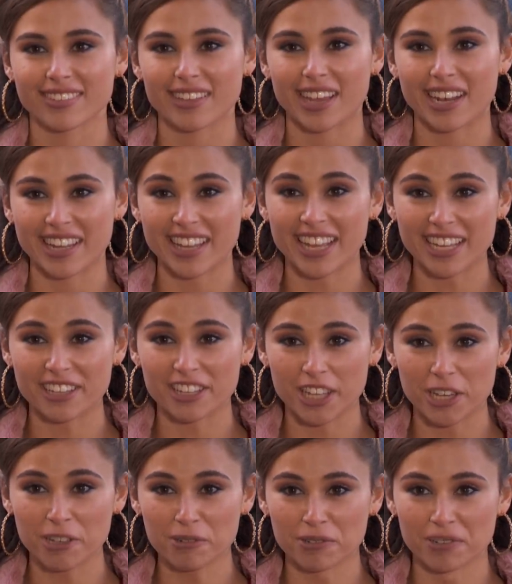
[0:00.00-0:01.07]
And I like
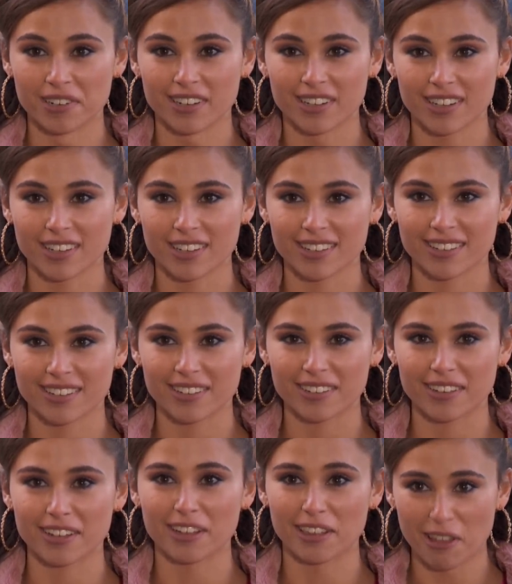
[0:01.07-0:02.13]
you.
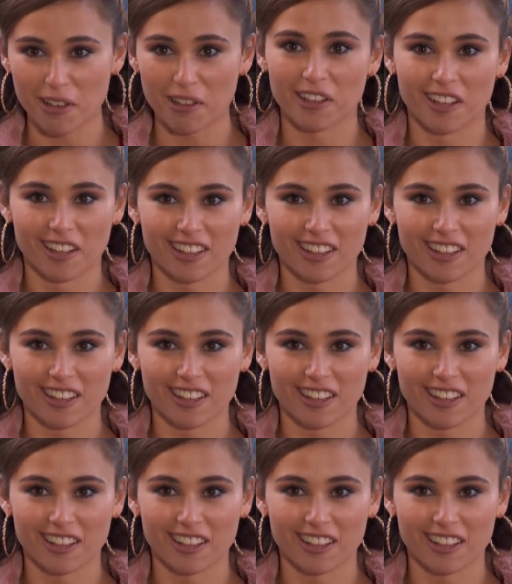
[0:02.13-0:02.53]
A lot.